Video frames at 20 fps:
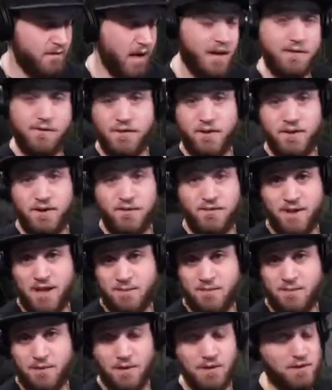And if you're the
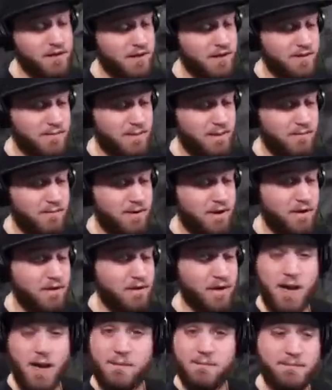developer, you'd like me to play your
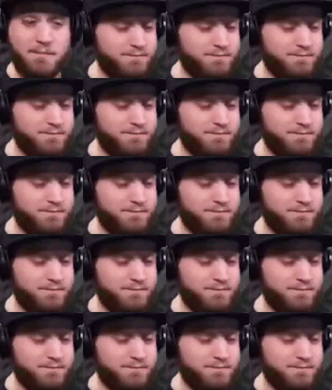game,